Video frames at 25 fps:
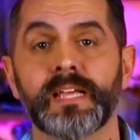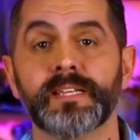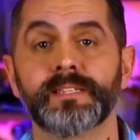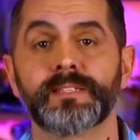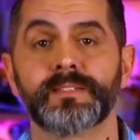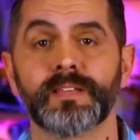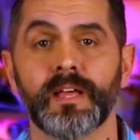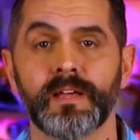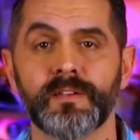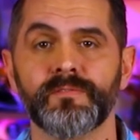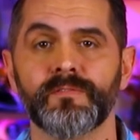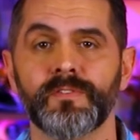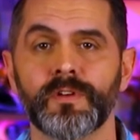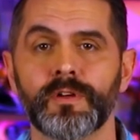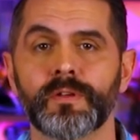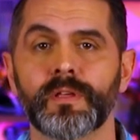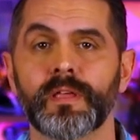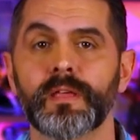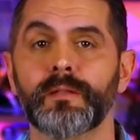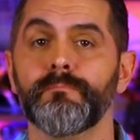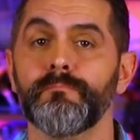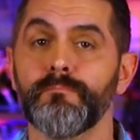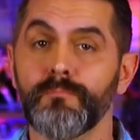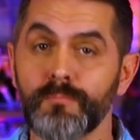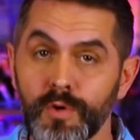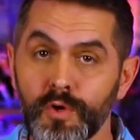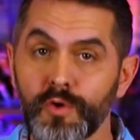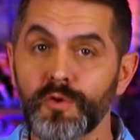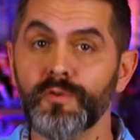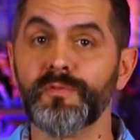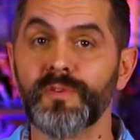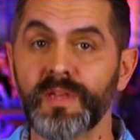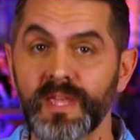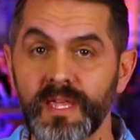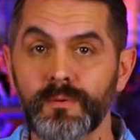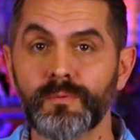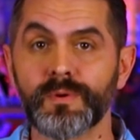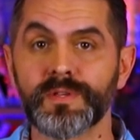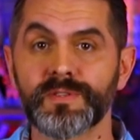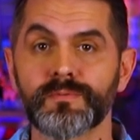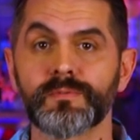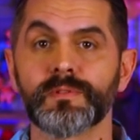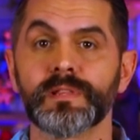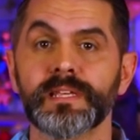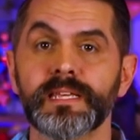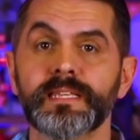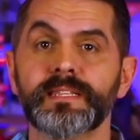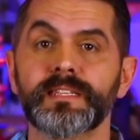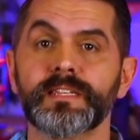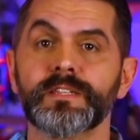A Sun Vulcan movie was
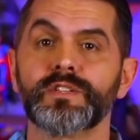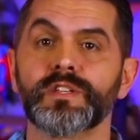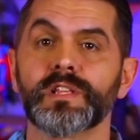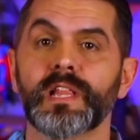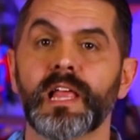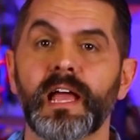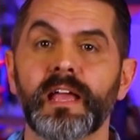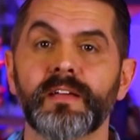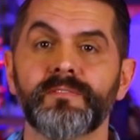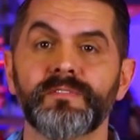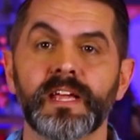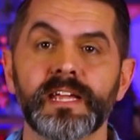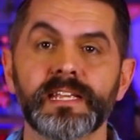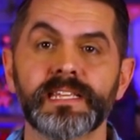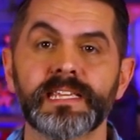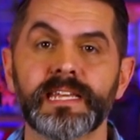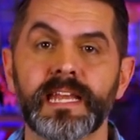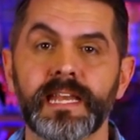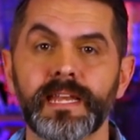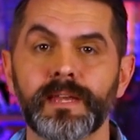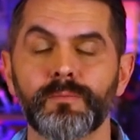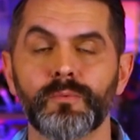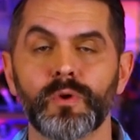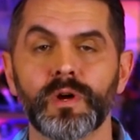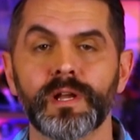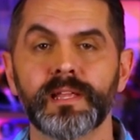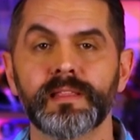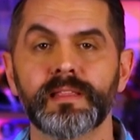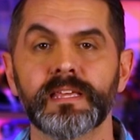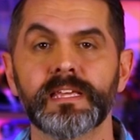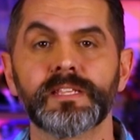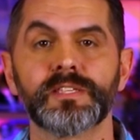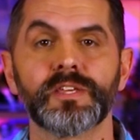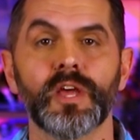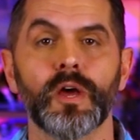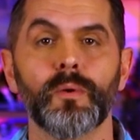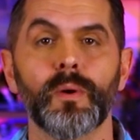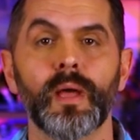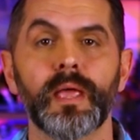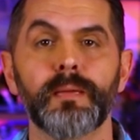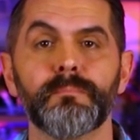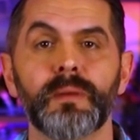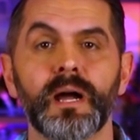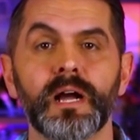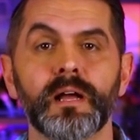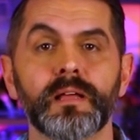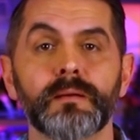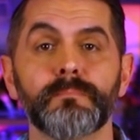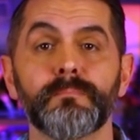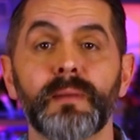released in July of 1981 at the Toei
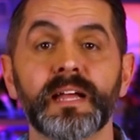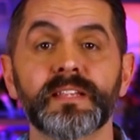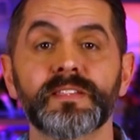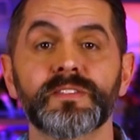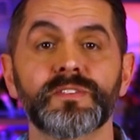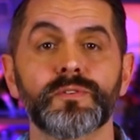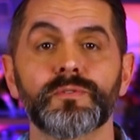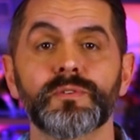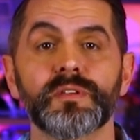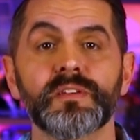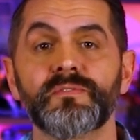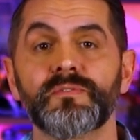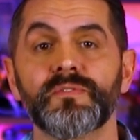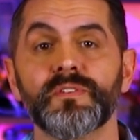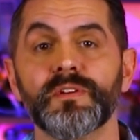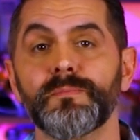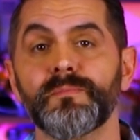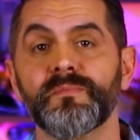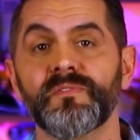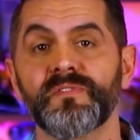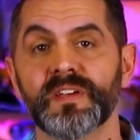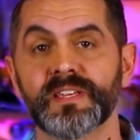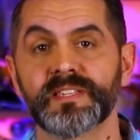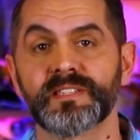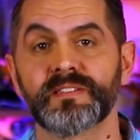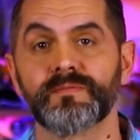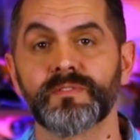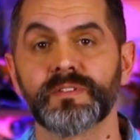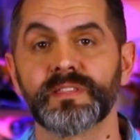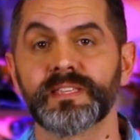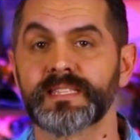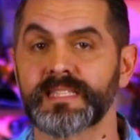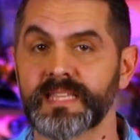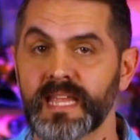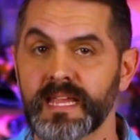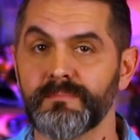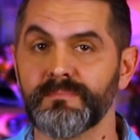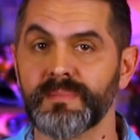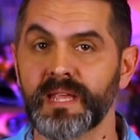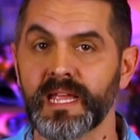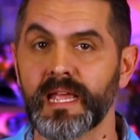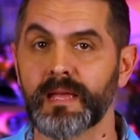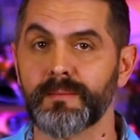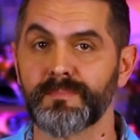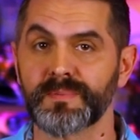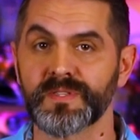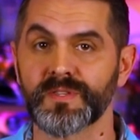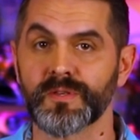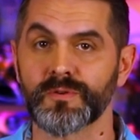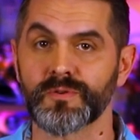Manga Matsuri Film Festival the same day
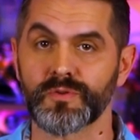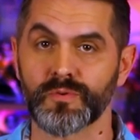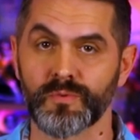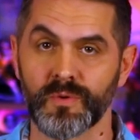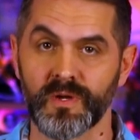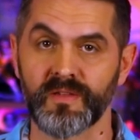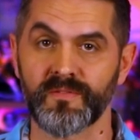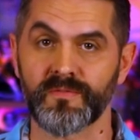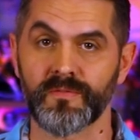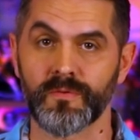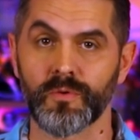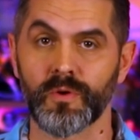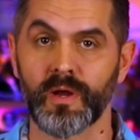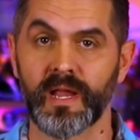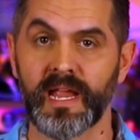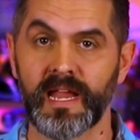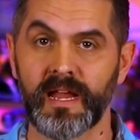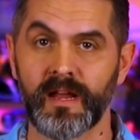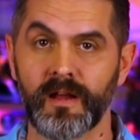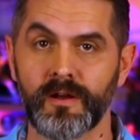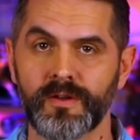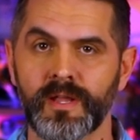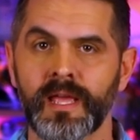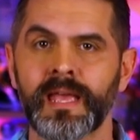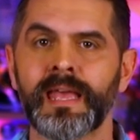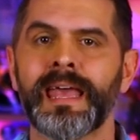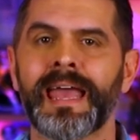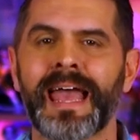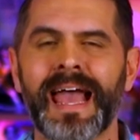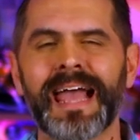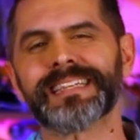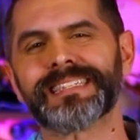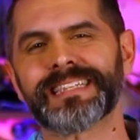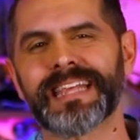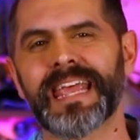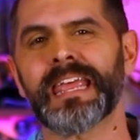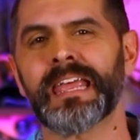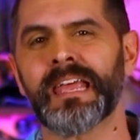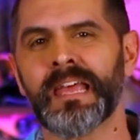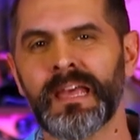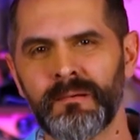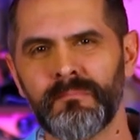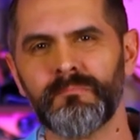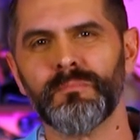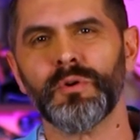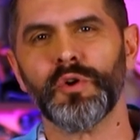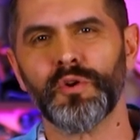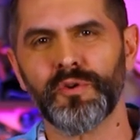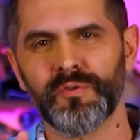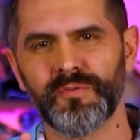episode 24 aired. I say
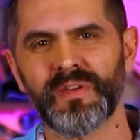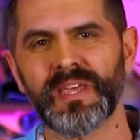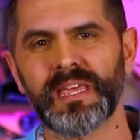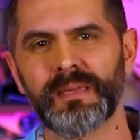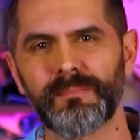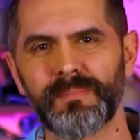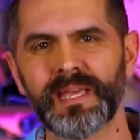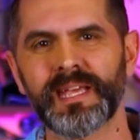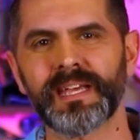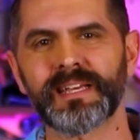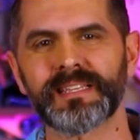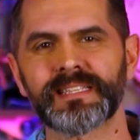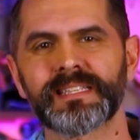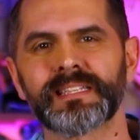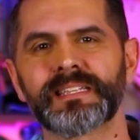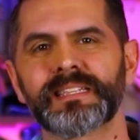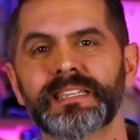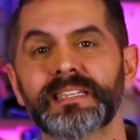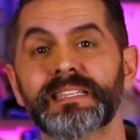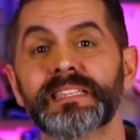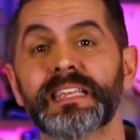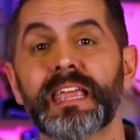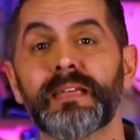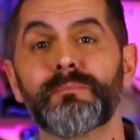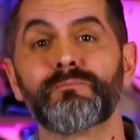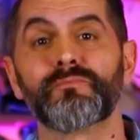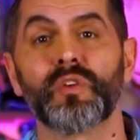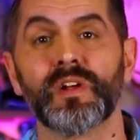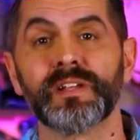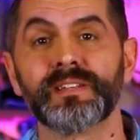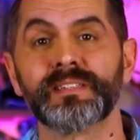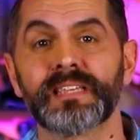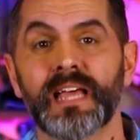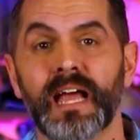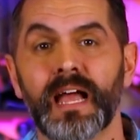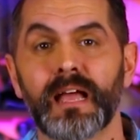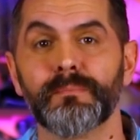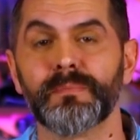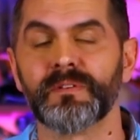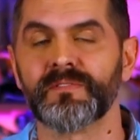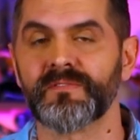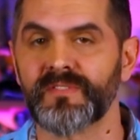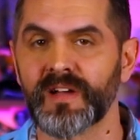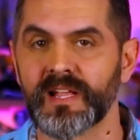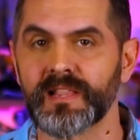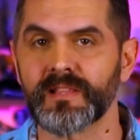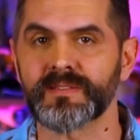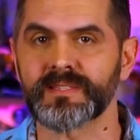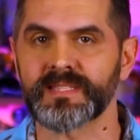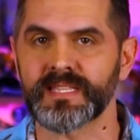movie because it's the same runtime and
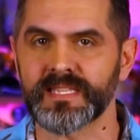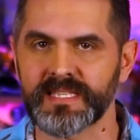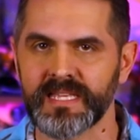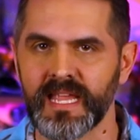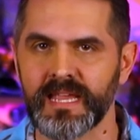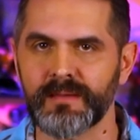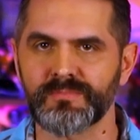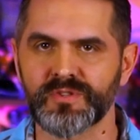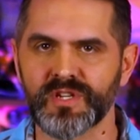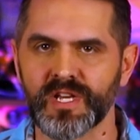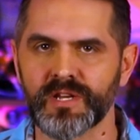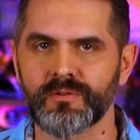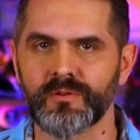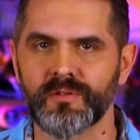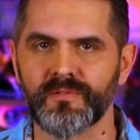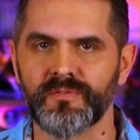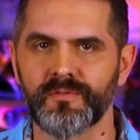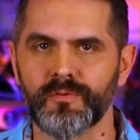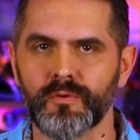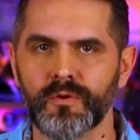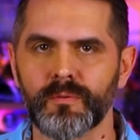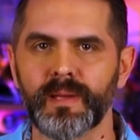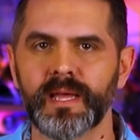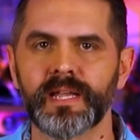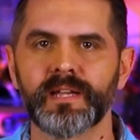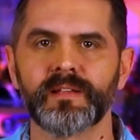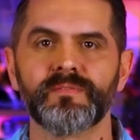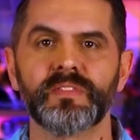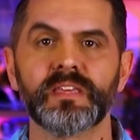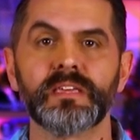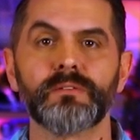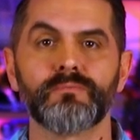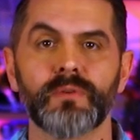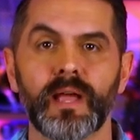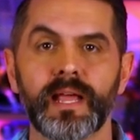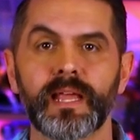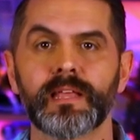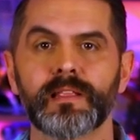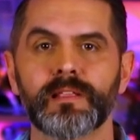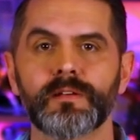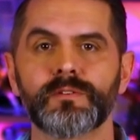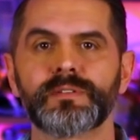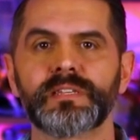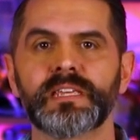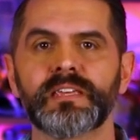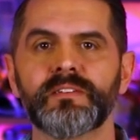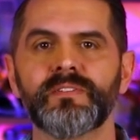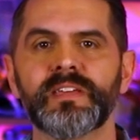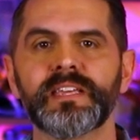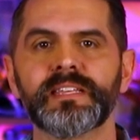follows the same general format of the regular
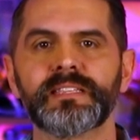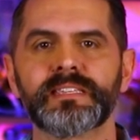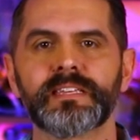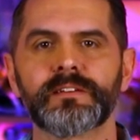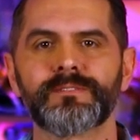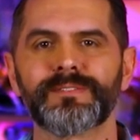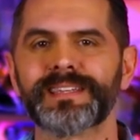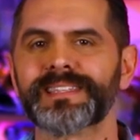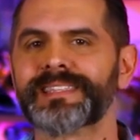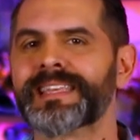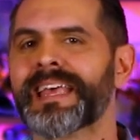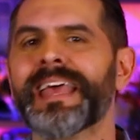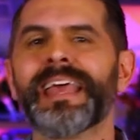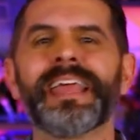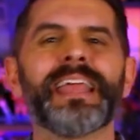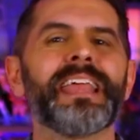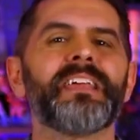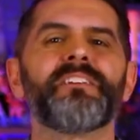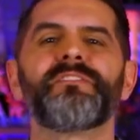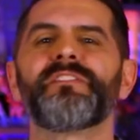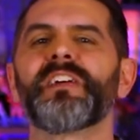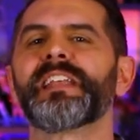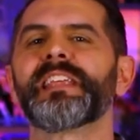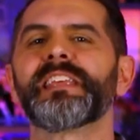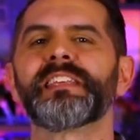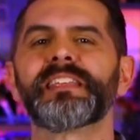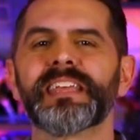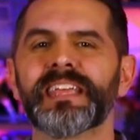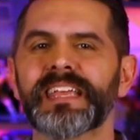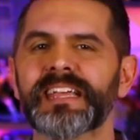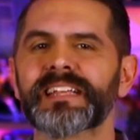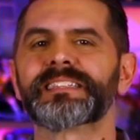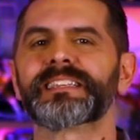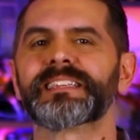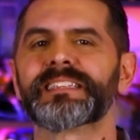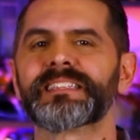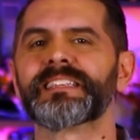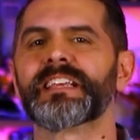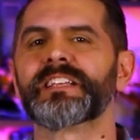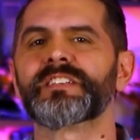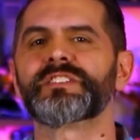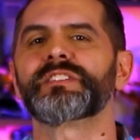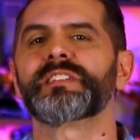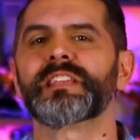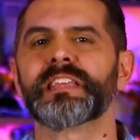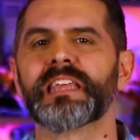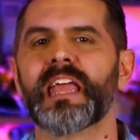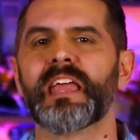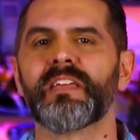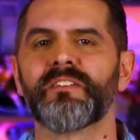TV series. If anything, it's
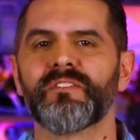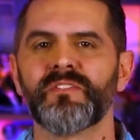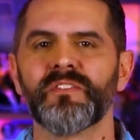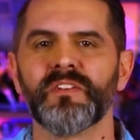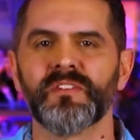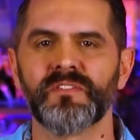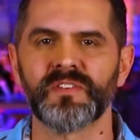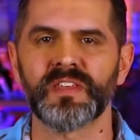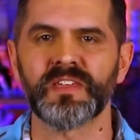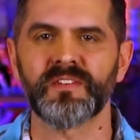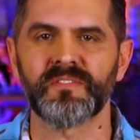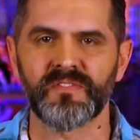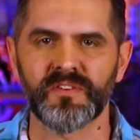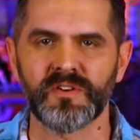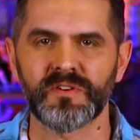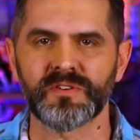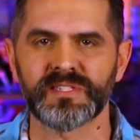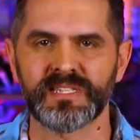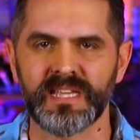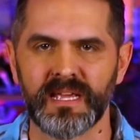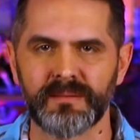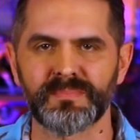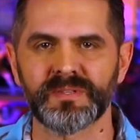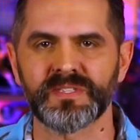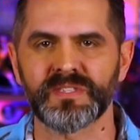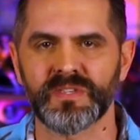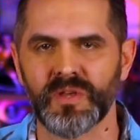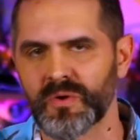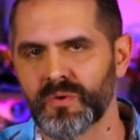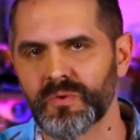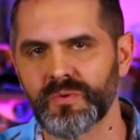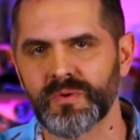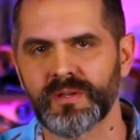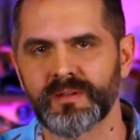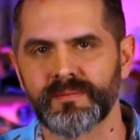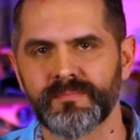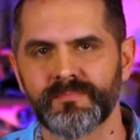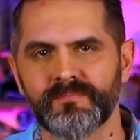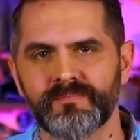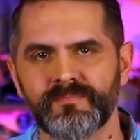essentially a 51st episode.